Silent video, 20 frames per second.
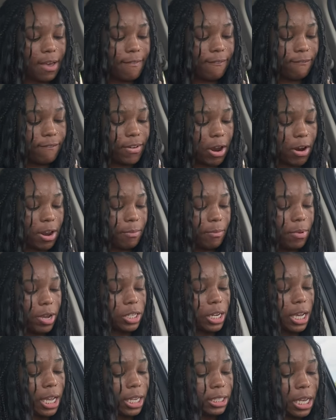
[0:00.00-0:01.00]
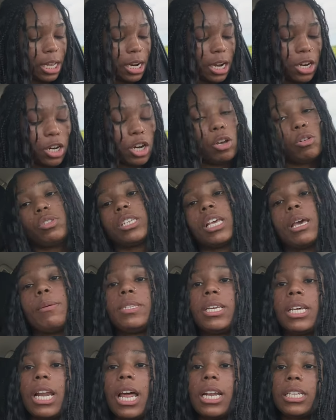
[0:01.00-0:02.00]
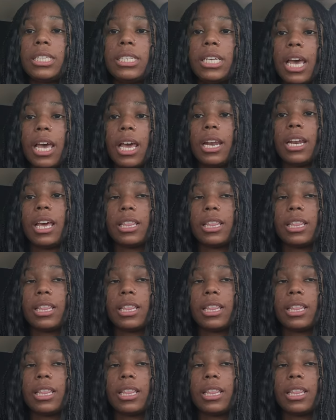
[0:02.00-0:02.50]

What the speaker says: Very much, like I said, a no skip 10 out of 10.